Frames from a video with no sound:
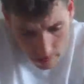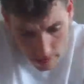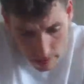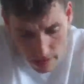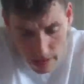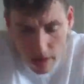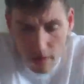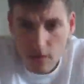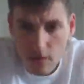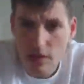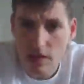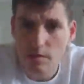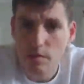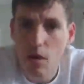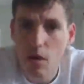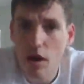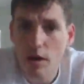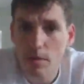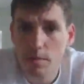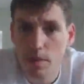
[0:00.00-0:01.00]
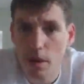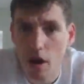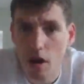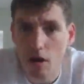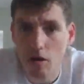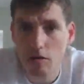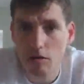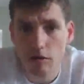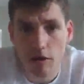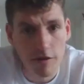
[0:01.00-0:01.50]
Obviously my
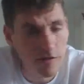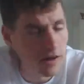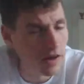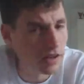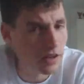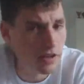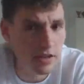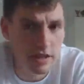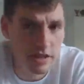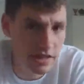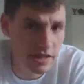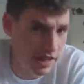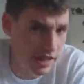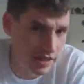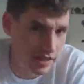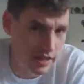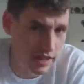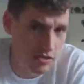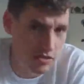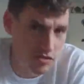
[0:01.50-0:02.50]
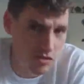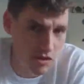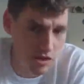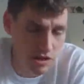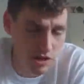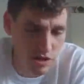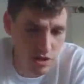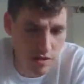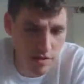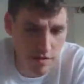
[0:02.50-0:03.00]
poll, I've had only 6
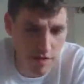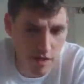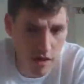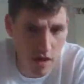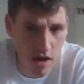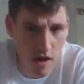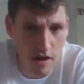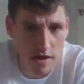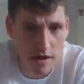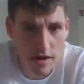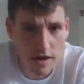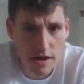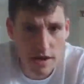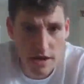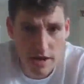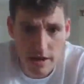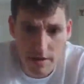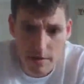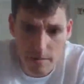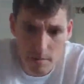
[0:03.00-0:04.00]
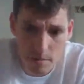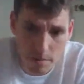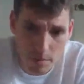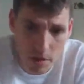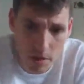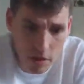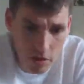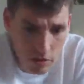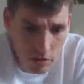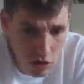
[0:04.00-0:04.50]
entries so far.
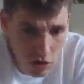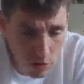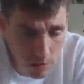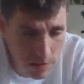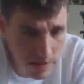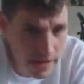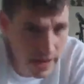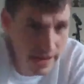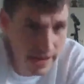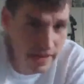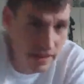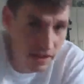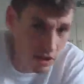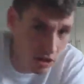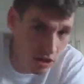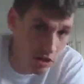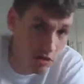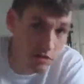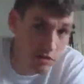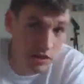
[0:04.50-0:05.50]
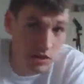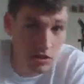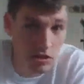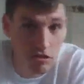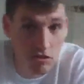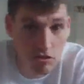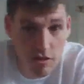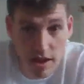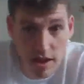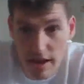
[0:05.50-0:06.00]
Put your top 10 including
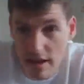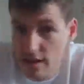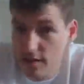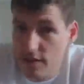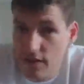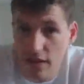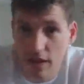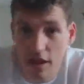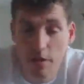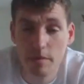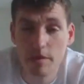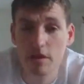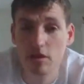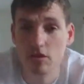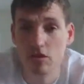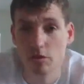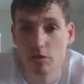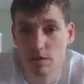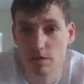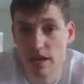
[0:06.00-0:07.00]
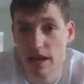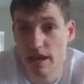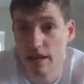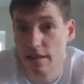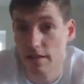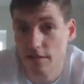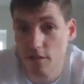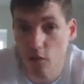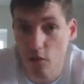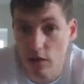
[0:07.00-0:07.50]
Ukraine. If they come in your top 10,
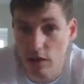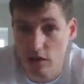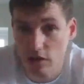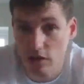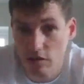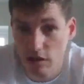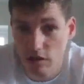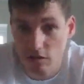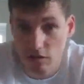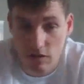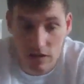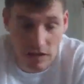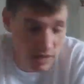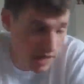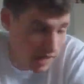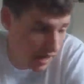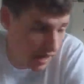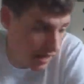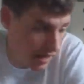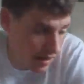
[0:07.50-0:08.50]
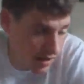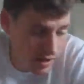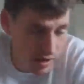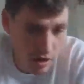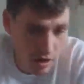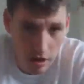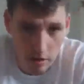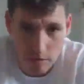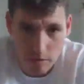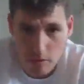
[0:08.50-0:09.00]
the 42 countries there,
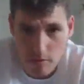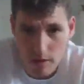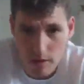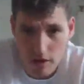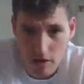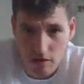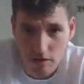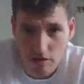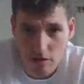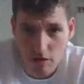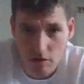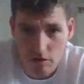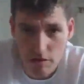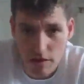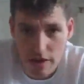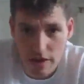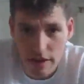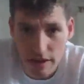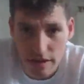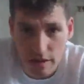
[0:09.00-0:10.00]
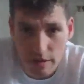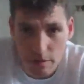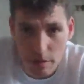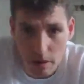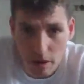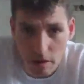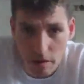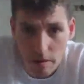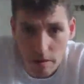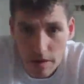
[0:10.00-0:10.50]
I will include Ukraine in the
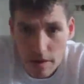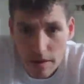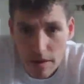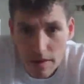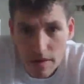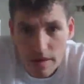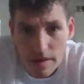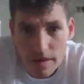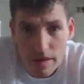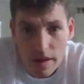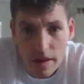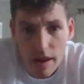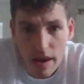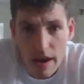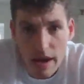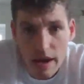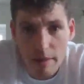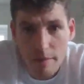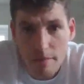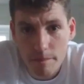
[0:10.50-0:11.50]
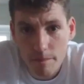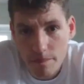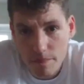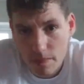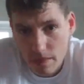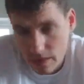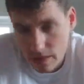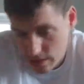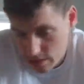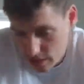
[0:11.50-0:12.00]
poll.
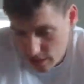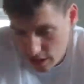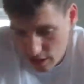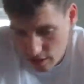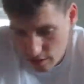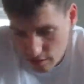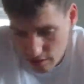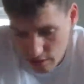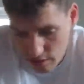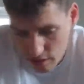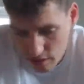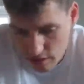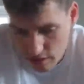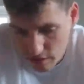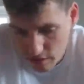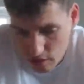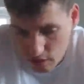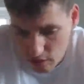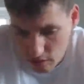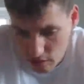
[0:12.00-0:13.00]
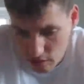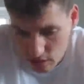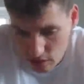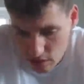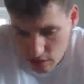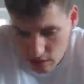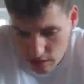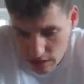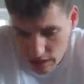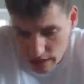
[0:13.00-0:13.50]
So, you've got to
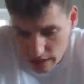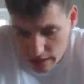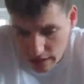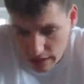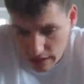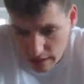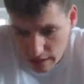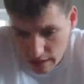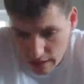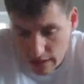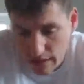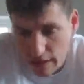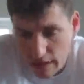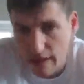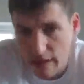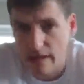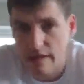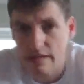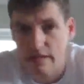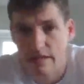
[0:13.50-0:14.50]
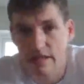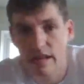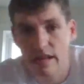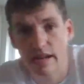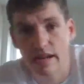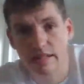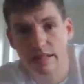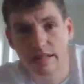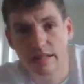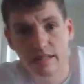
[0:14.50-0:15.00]
look at it as
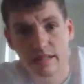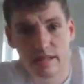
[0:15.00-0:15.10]
that.